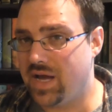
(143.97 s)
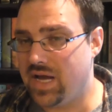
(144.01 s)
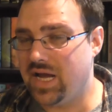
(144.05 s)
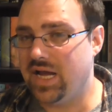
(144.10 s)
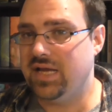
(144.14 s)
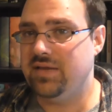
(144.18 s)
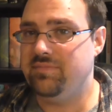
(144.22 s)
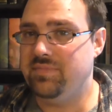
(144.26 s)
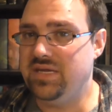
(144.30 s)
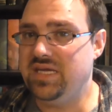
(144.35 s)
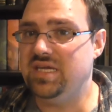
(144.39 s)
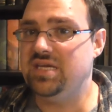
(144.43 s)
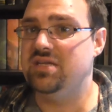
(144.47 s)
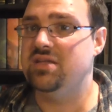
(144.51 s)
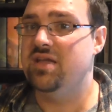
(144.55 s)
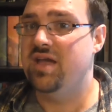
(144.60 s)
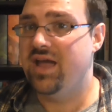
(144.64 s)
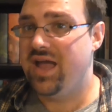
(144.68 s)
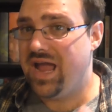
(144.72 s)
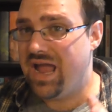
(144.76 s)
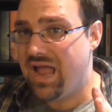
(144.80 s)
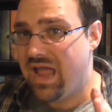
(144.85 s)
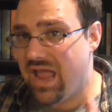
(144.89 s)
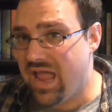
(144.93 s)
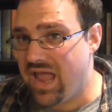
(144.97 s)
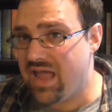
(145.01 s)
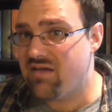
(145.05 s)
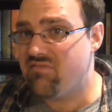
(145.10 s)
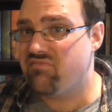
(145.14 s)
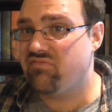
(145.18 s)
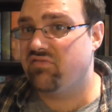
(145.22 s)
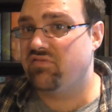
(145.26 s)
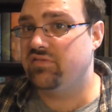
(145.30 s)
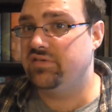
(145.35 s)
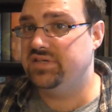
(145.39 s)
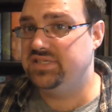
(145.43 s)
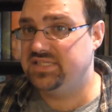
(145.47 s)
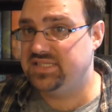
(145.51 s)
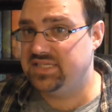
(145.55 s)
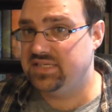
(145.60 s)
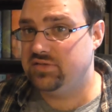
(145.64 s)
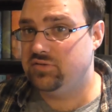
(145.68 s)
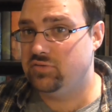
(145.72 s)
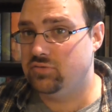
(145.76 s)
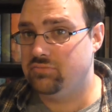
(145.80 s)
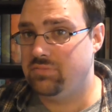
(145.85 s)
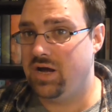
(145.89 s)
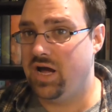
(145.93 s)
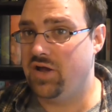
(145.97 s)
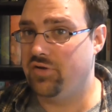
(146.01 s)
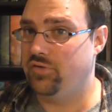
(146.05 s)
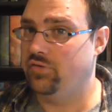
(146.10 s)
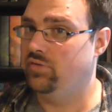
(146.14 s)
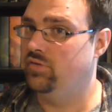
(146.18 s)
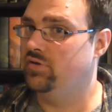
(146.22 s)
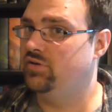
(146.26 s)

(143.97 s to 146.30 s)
I mean every single model.